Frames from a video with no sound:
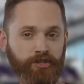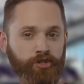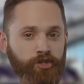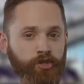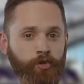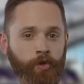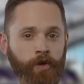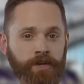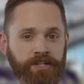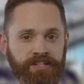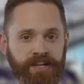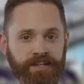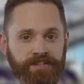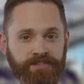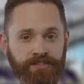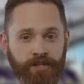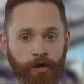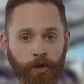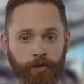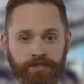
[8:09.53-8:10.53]
the New York
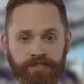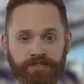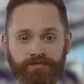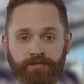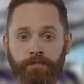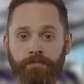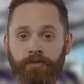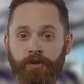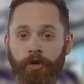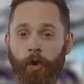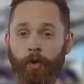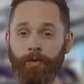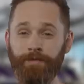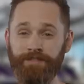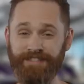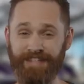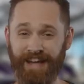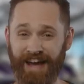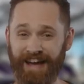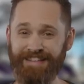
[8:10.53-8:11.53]
Jets coaches from their own
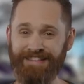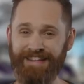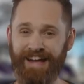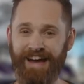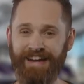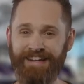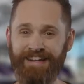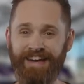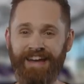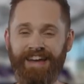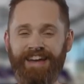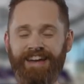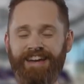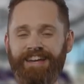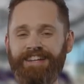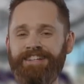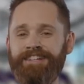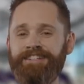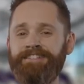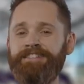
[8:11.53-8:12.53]
sideline
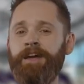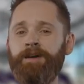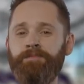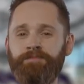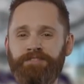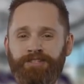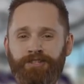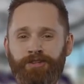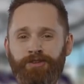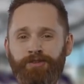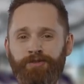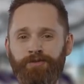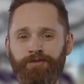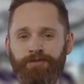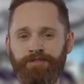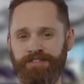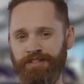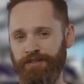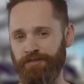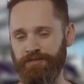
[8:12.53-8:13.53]
in an attempt to
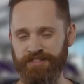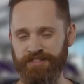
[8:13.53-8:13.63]
steal